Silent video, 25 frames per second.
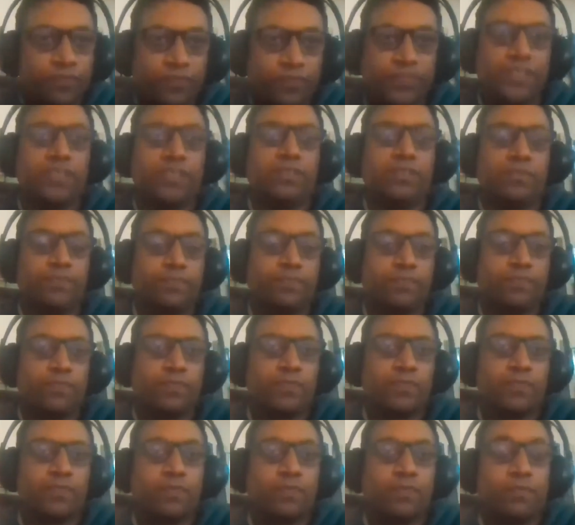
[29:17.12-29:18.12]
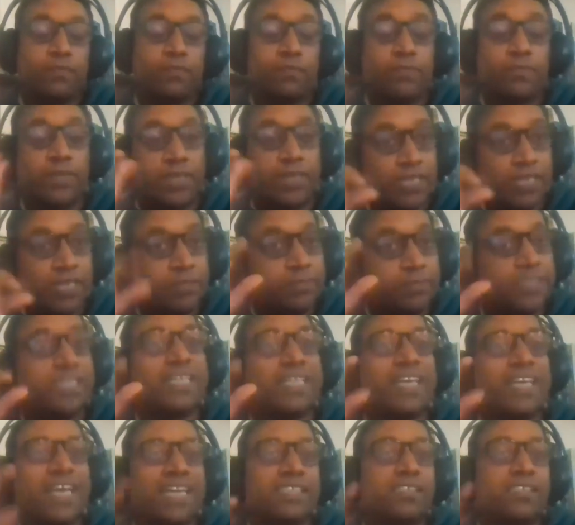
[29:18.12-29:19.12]
fear, but
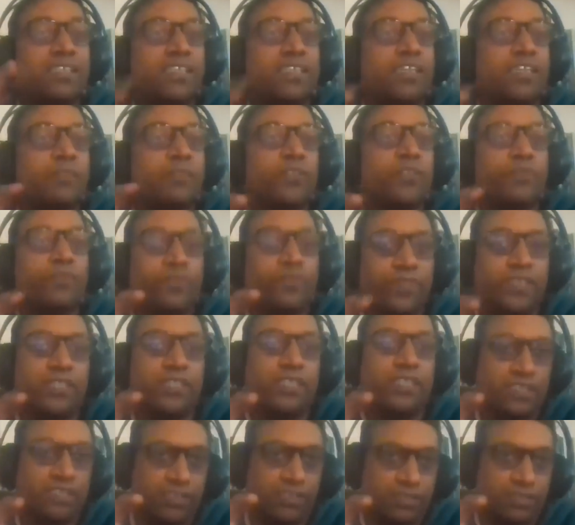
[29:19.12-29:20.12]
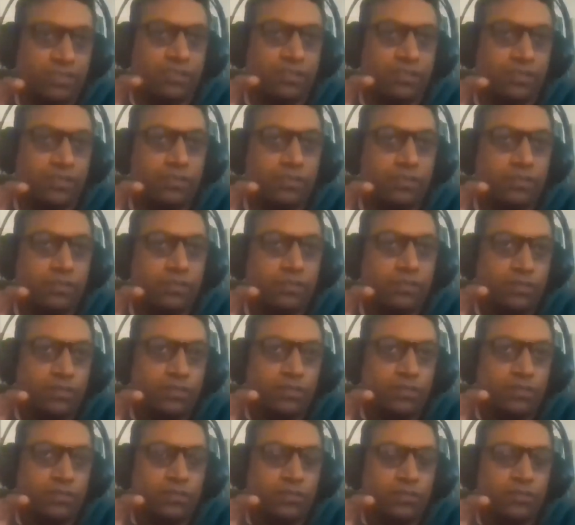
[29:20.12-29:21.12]
liberty has a little bit of fear in it.
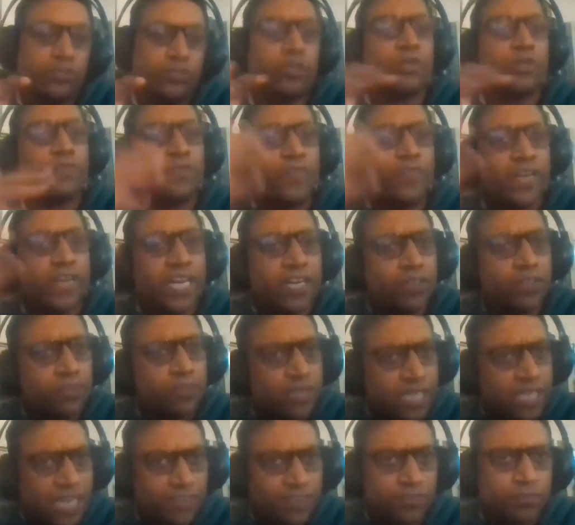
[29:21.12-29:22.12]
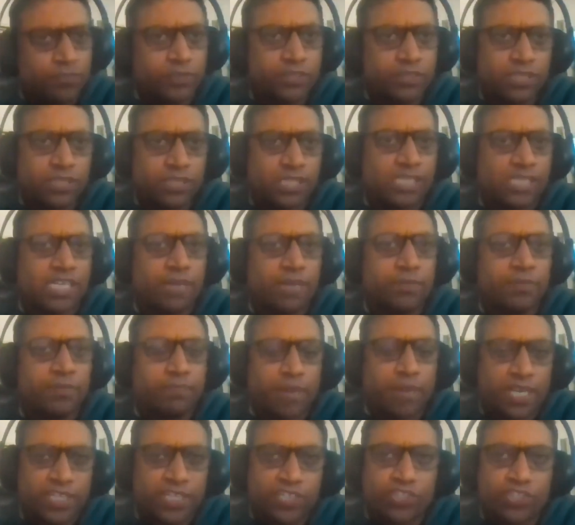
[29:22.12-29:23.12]
You're afraid of the government, it'll come
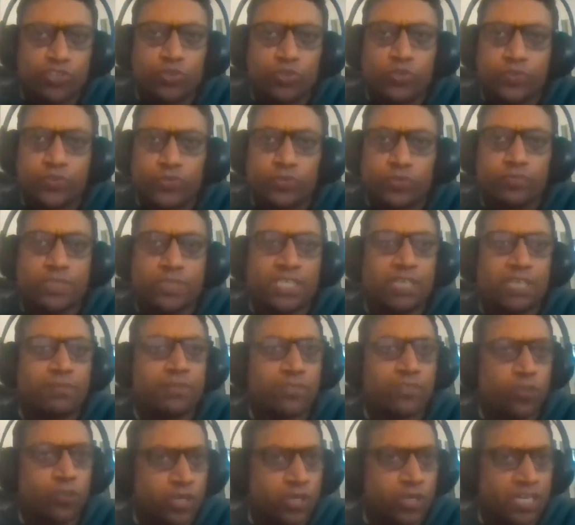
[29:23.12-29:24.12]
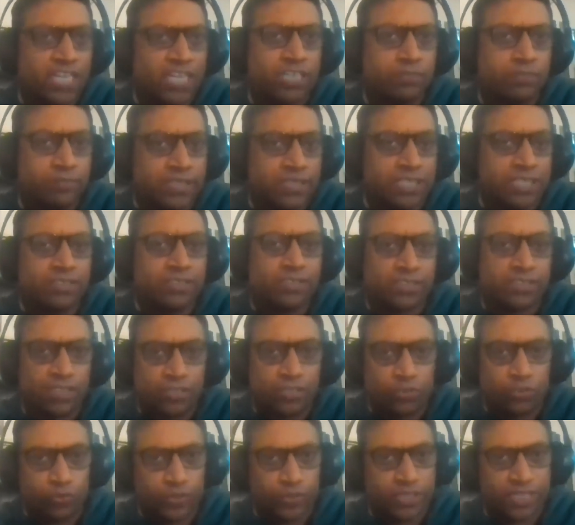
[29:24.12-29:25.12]
and punish you if you become a godlike being and
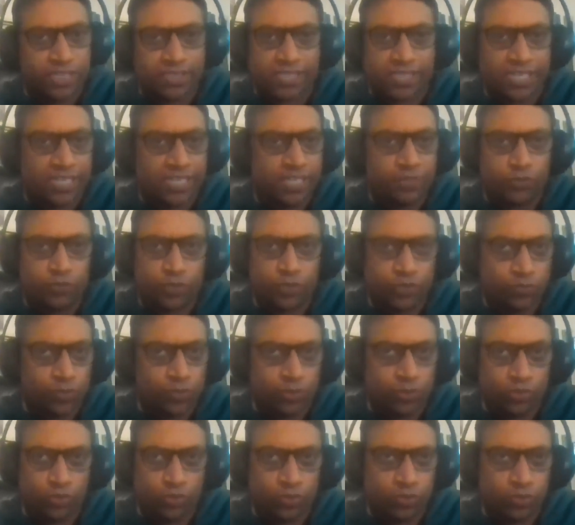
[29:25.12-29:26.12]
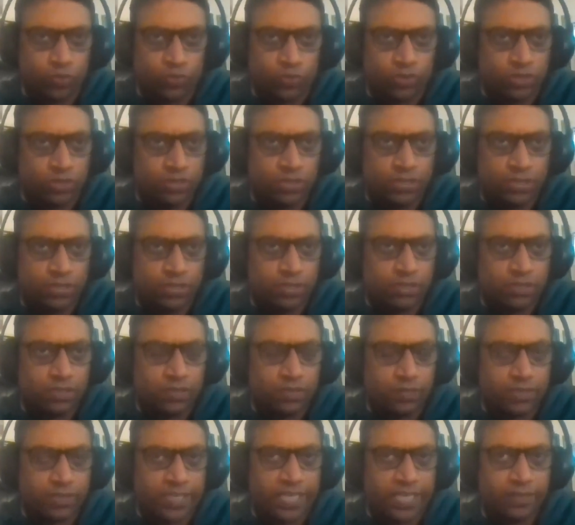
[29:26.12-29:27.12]
start doing exactly what you want to do,
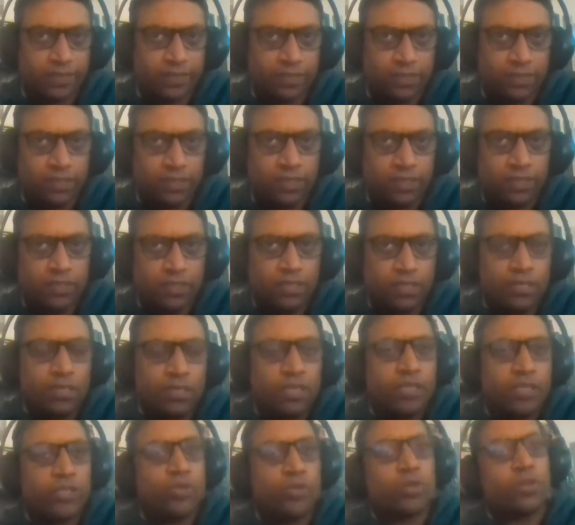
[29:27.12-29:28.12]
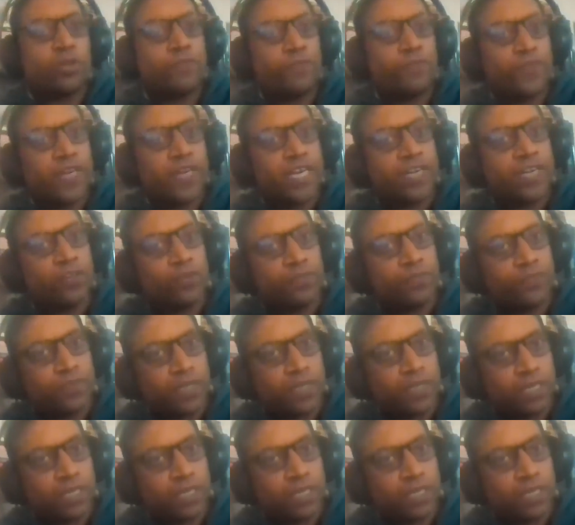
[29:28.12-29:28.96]
right? You're afraid of